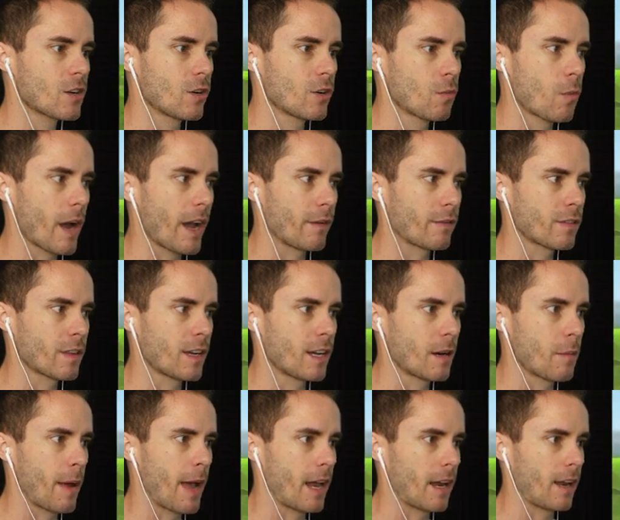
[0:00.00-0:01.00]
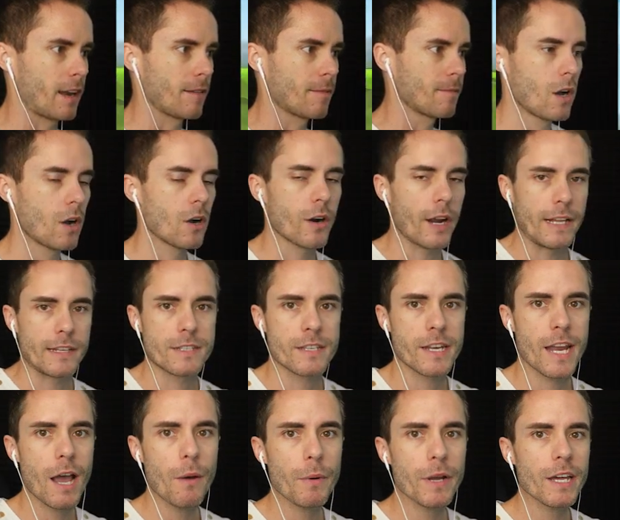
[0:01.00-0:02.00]
a good way of thinking about it. Alright,
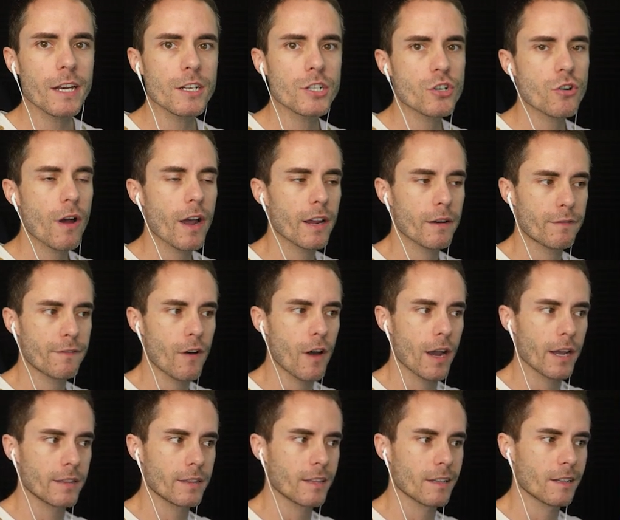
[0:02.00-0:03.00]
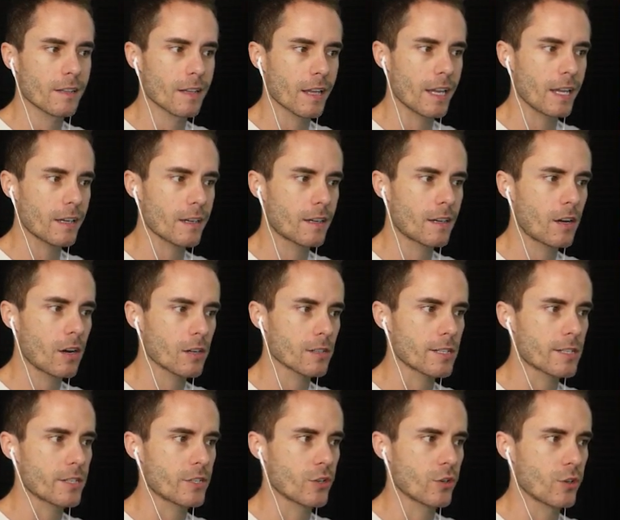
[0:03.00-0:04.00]
so now we're going to try and find the Link
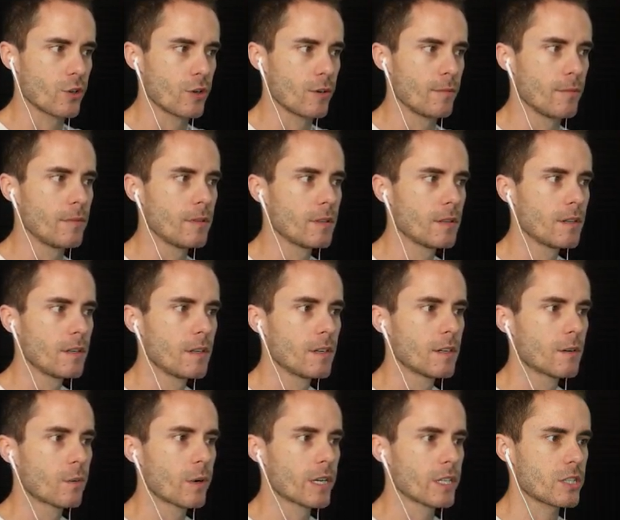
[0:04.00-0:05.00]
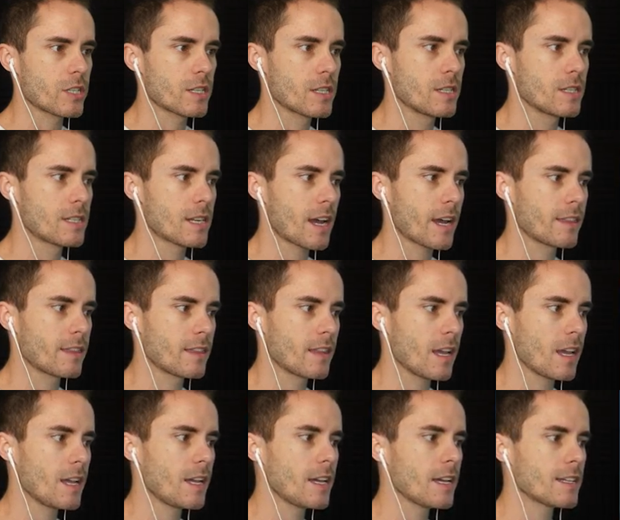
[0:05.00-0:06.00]
costume, which is, I
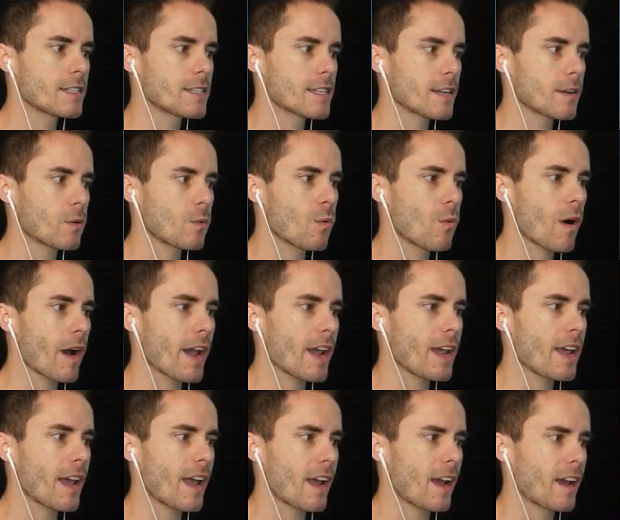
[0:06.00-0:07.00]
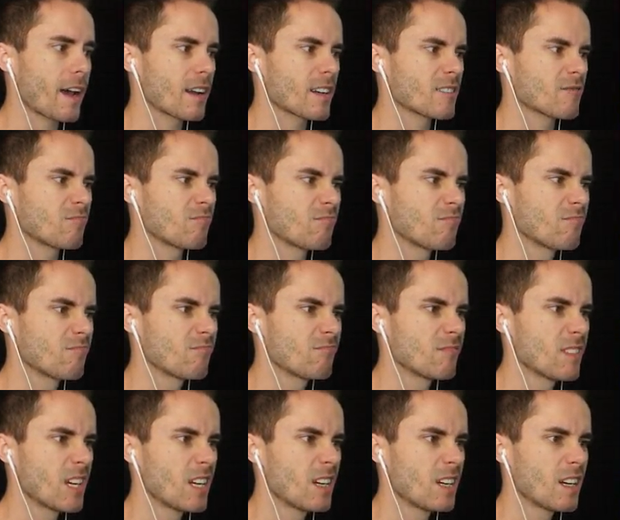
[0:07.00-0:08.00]
think it's way out... I
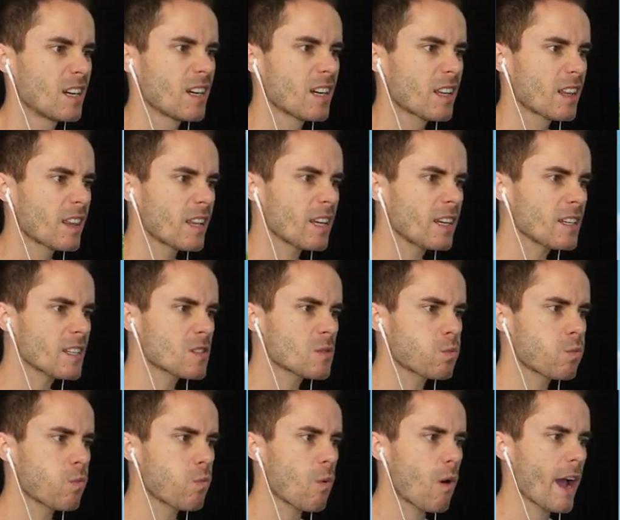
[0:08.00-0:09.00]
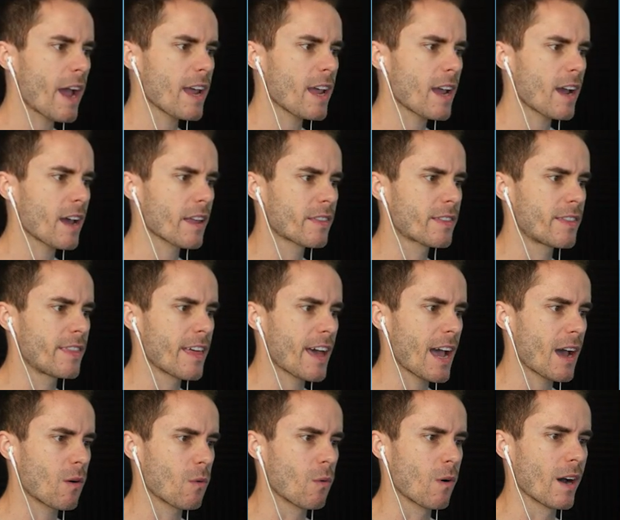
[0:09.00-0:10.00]
think it's way out
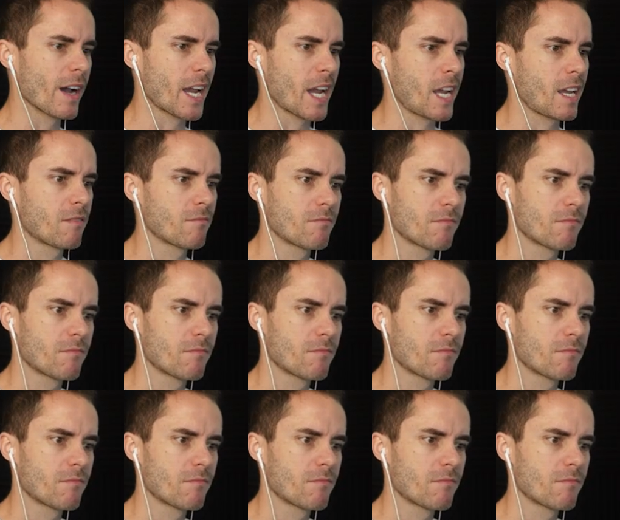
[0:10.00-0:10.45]
that way.